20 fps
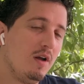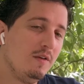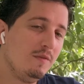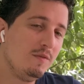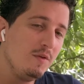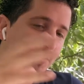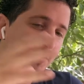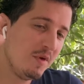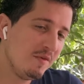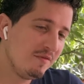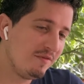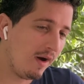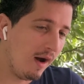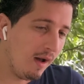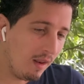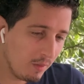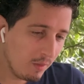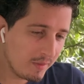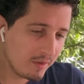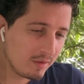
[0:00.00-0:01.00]
If you've been
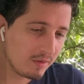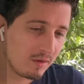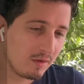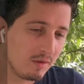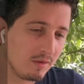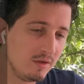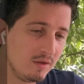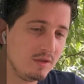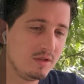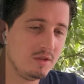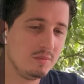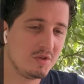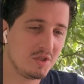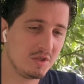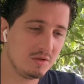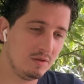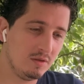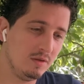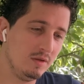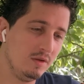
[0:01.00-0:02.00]
following our YouTube
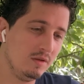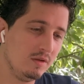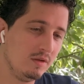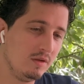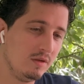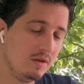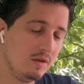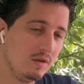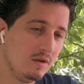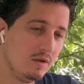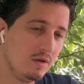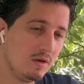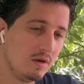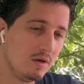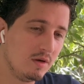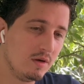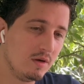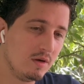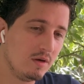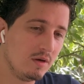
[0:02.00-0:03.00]
channel,
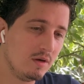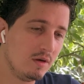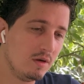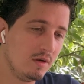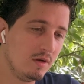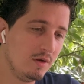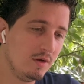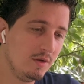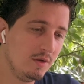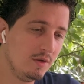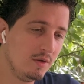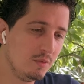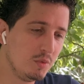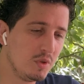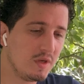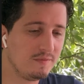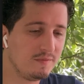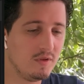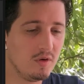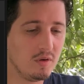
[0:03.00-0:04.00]
you would
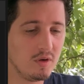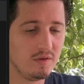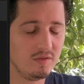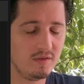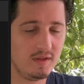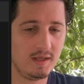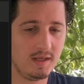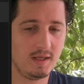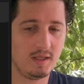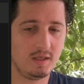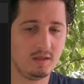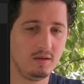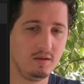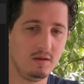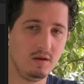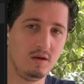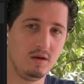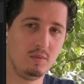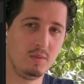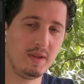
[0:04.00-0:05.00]
have noticed that
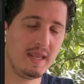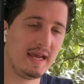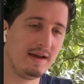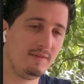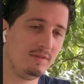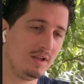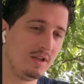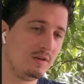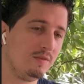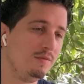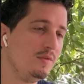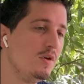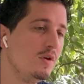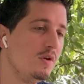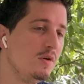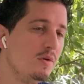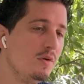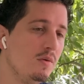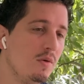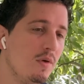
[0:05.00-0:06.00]
we have a lot of
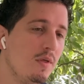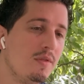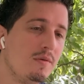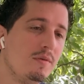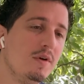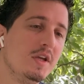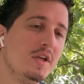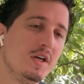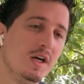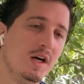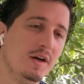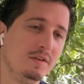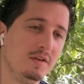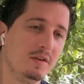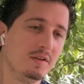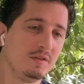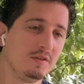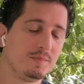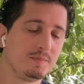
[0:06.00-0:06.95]
Vue 3 content.